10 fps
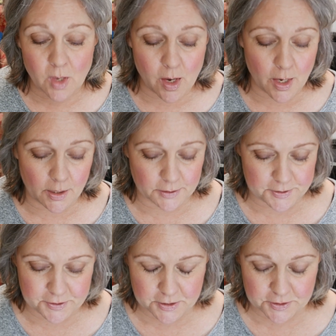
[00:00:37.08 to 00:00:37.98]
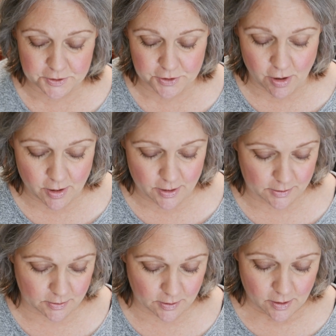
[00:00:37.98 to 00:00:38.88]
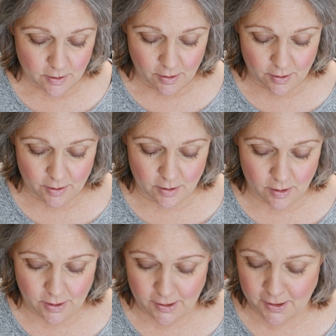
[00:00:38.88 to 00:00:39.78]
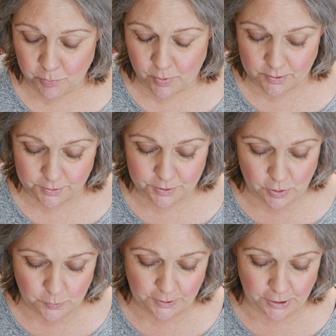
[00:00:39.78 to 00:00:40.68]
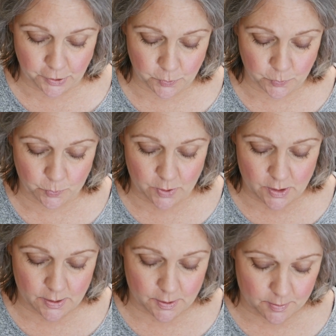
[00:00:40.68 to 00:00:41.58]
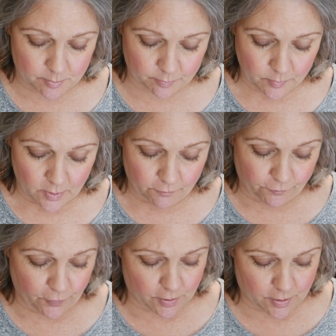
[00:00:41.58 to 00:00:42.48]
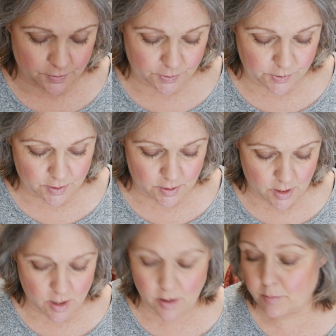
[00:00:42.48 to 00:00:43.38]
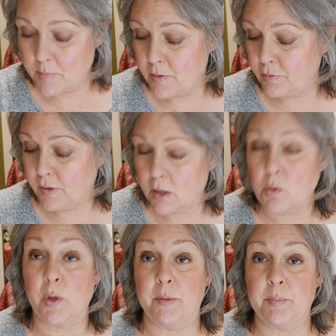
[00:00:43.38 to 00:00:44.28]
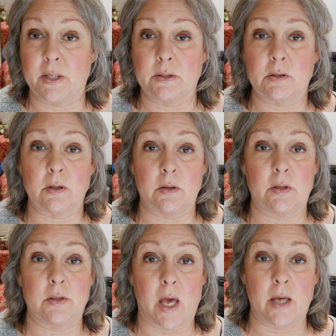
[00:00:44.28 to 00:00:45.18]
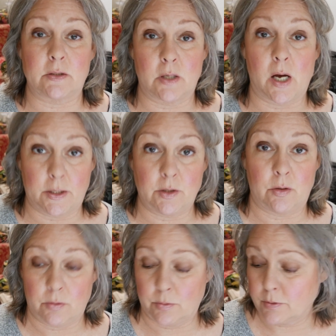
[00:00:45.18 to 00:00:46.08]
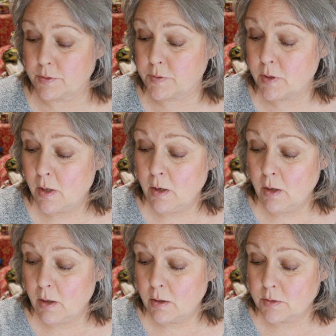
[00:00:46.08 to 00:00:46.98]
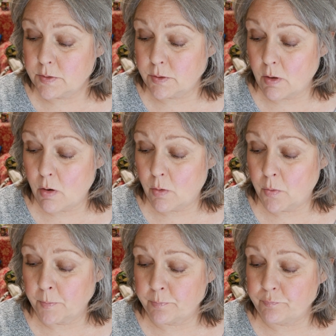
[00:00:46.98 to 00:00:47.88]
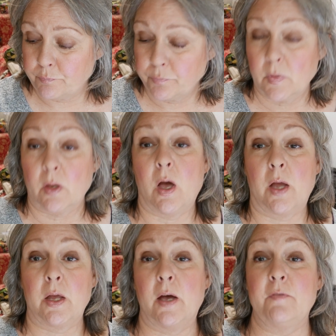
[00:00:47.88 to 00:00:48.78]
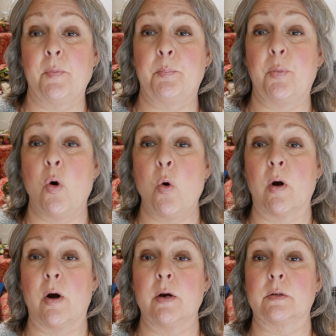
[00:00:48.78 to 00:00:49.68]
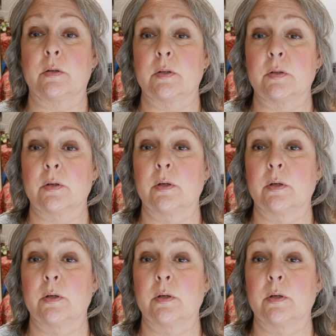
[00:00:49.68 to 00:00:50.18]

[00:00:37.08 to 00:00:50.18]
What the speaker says: Let's get started. I will show you first the equipment that I use. So I have a port